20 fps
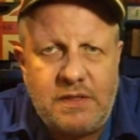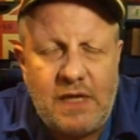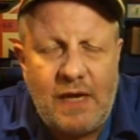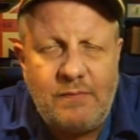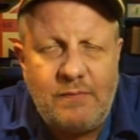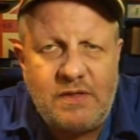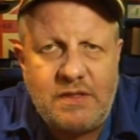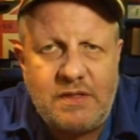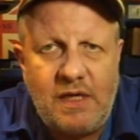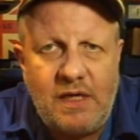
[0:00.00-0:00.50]
to the
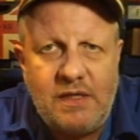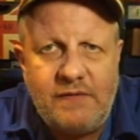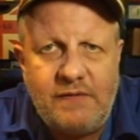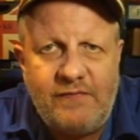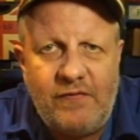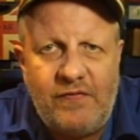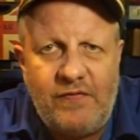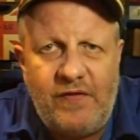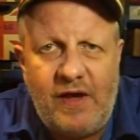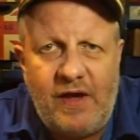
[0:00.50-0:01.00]
same
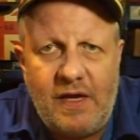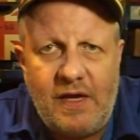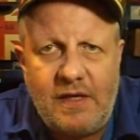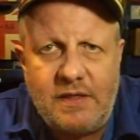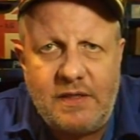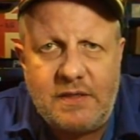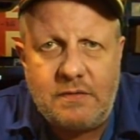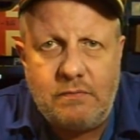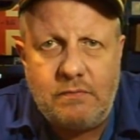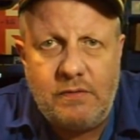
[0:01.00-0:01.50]
state of
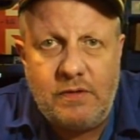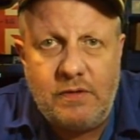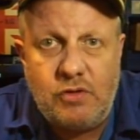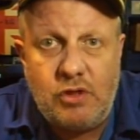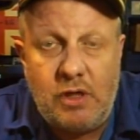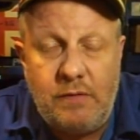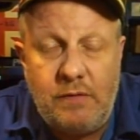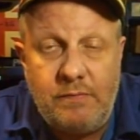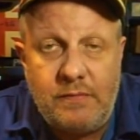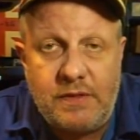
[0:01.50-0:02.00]
affairs
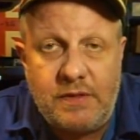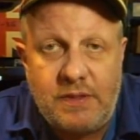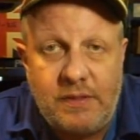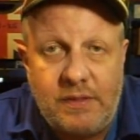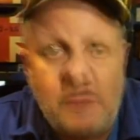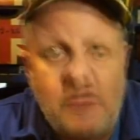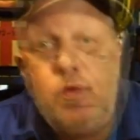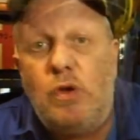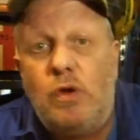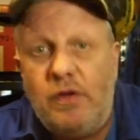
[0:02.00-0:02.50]
with drums.
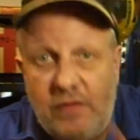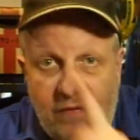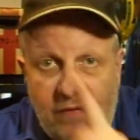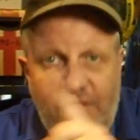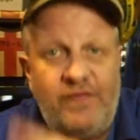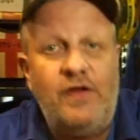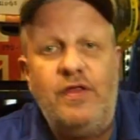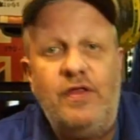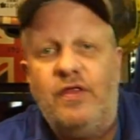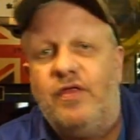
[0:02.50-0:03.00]
One of the
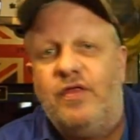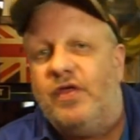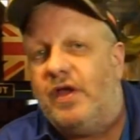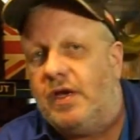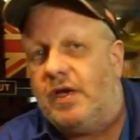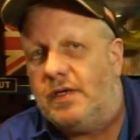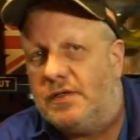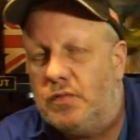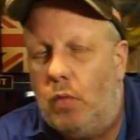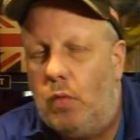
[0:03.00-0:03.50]
fun
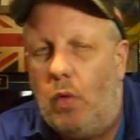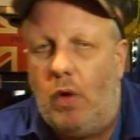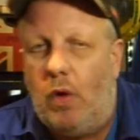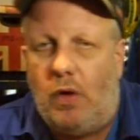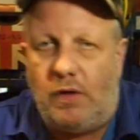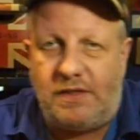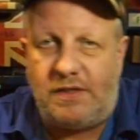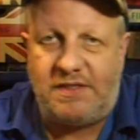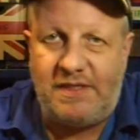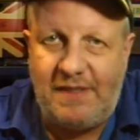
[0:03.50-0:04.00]
things
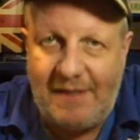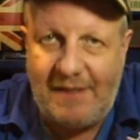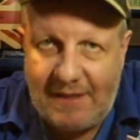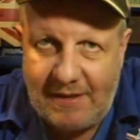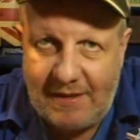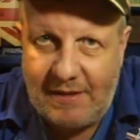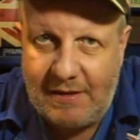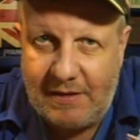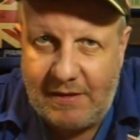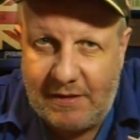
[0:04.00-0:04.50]
was,
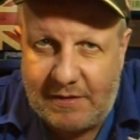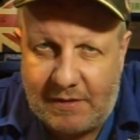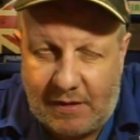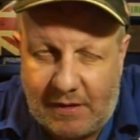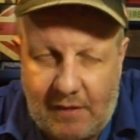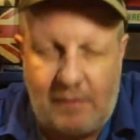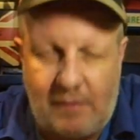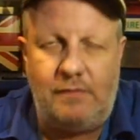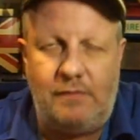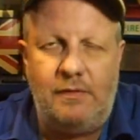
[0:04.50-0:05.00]
years
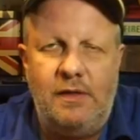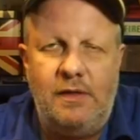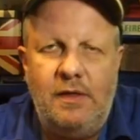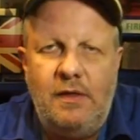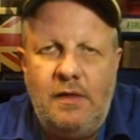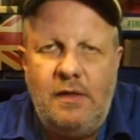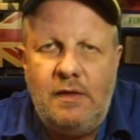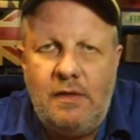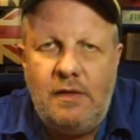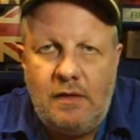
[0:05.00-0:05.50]
ago,
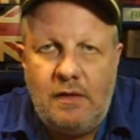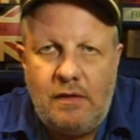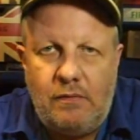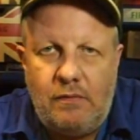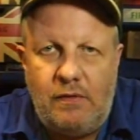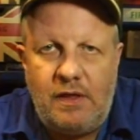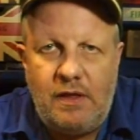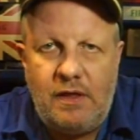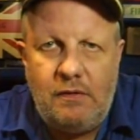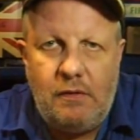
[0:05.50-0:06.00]

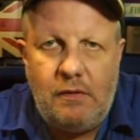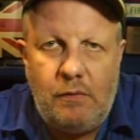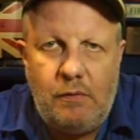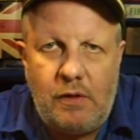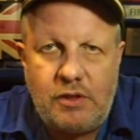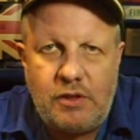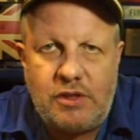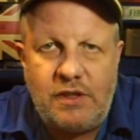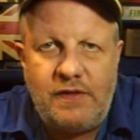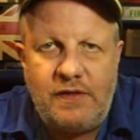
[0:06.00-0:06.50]
when you were
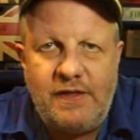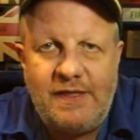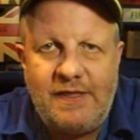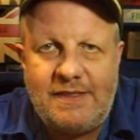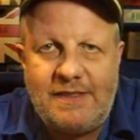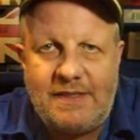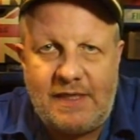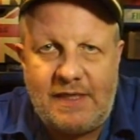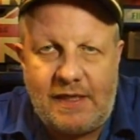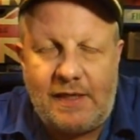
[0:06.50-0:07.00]
watching
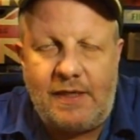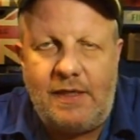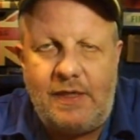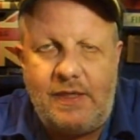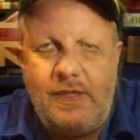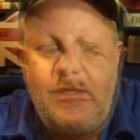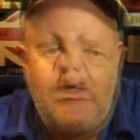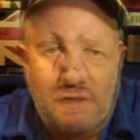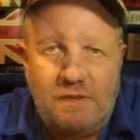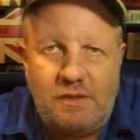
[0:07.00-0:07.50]
the
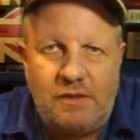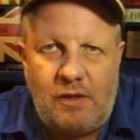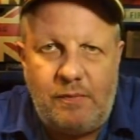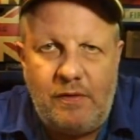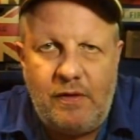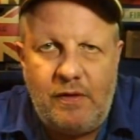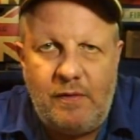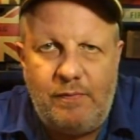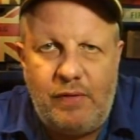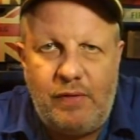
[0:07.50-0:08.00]
telly,
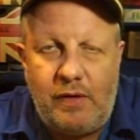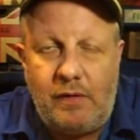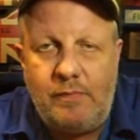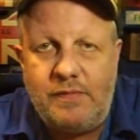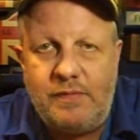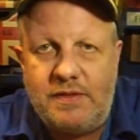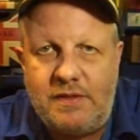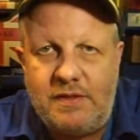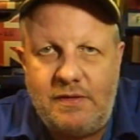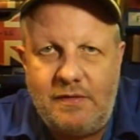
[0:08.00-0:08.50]
Top of the
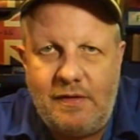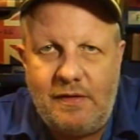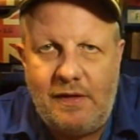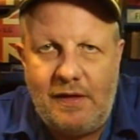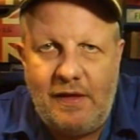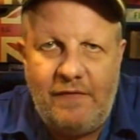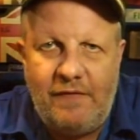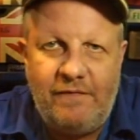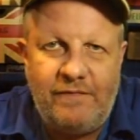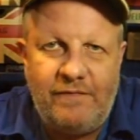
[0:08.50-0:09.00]
Pops
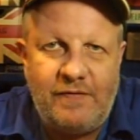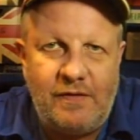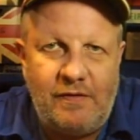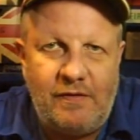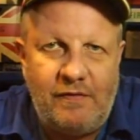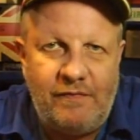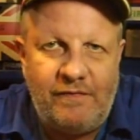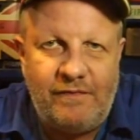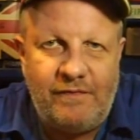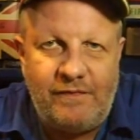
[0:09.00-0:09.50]
and Lift
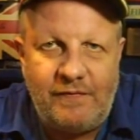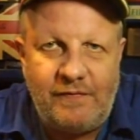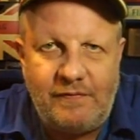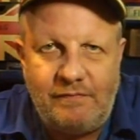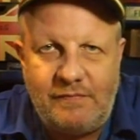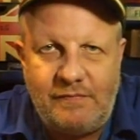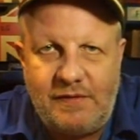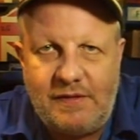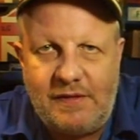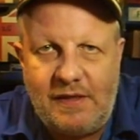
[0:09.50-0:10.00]
Off
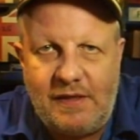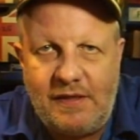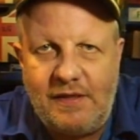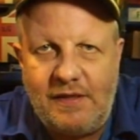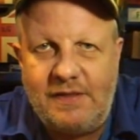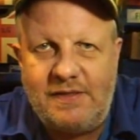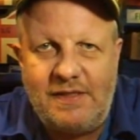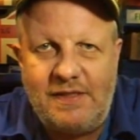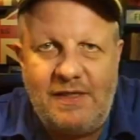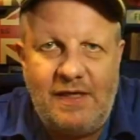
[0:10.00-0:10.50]
and Get
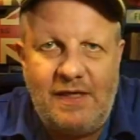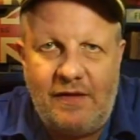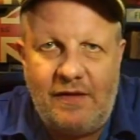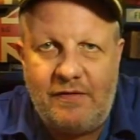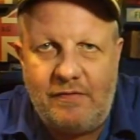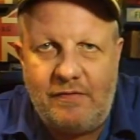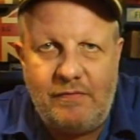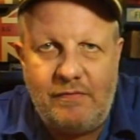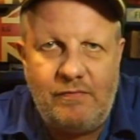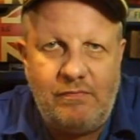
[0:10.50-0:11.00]
It
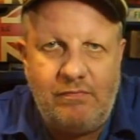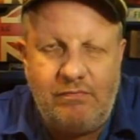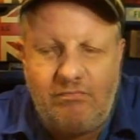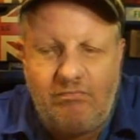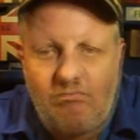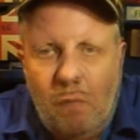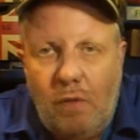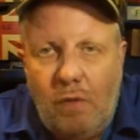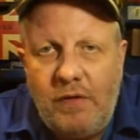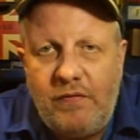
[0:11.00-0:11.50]
Together,
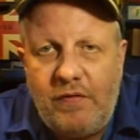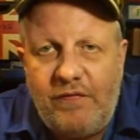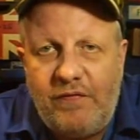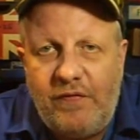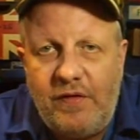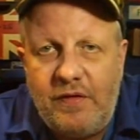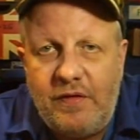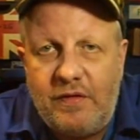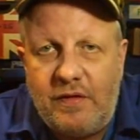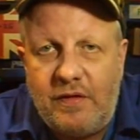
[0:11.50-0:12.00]
and one of
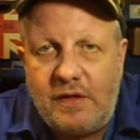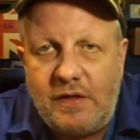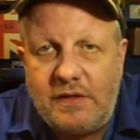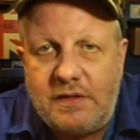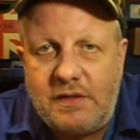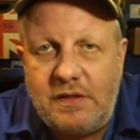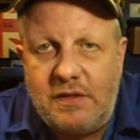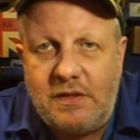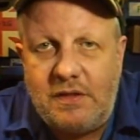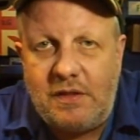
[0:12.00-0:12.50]
the fun
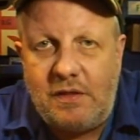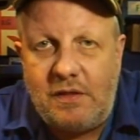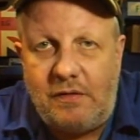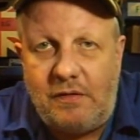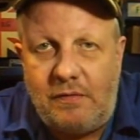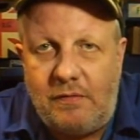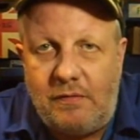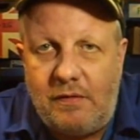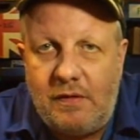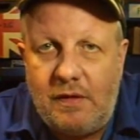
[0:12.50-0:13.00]
things to
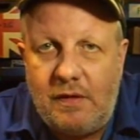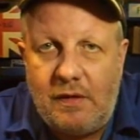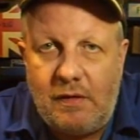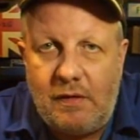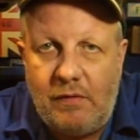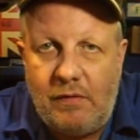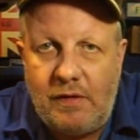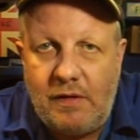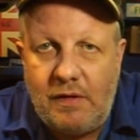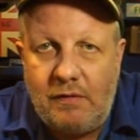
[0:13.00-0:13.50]
do
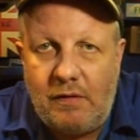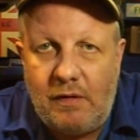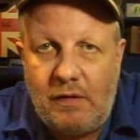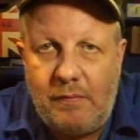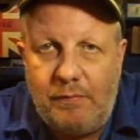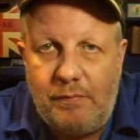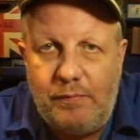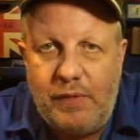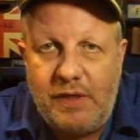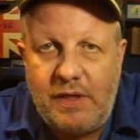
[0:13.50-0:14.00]
when you
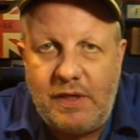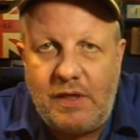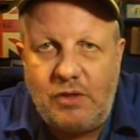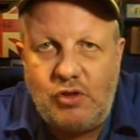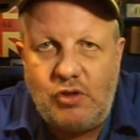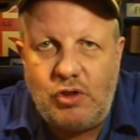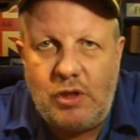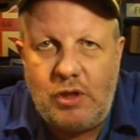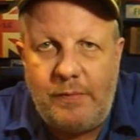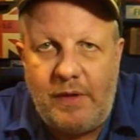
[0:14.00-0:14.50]
were a
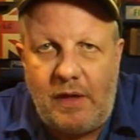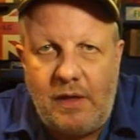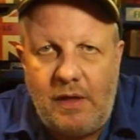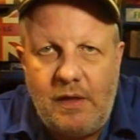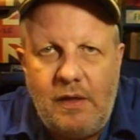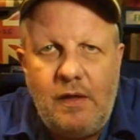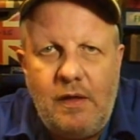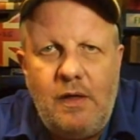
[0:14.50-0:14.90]
budding drummer